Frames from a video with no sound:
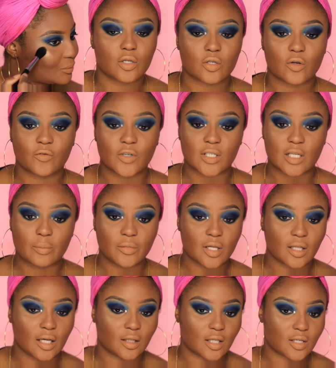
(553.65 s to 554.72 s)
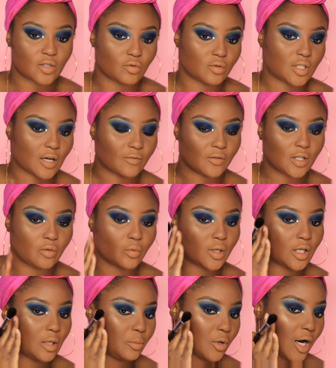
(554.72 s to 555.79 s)
So for something like this, you definitely want to
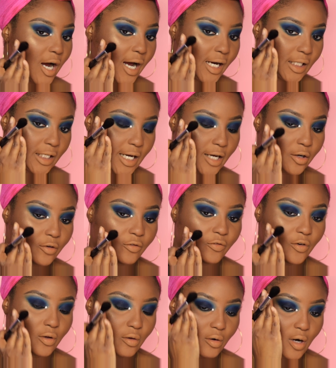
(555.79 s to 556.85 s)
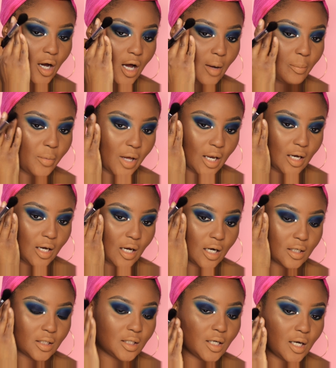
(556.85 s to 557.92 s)
keep your highlighter further up and
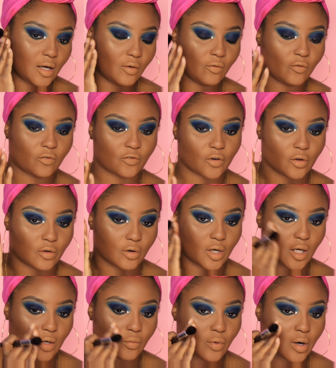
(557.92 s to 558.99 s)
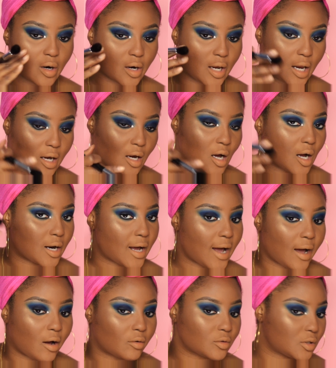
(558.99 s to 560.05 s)
not down, further inward and not
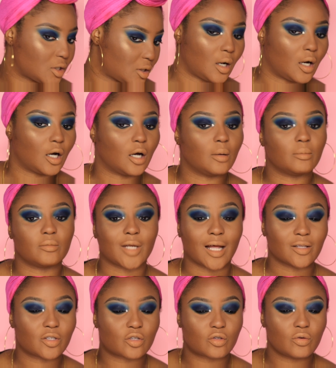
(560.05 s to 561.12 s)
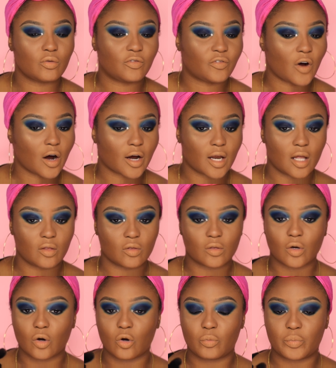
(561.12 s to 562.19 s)
out. Not too far in
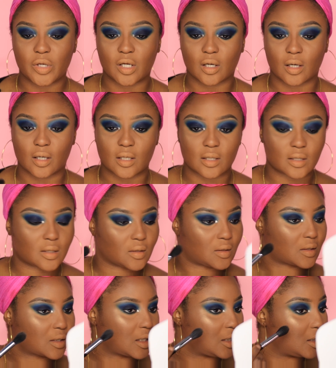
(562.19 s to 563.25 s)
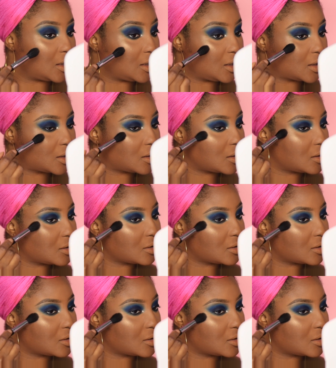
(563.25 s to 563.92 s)
though, because it's going to look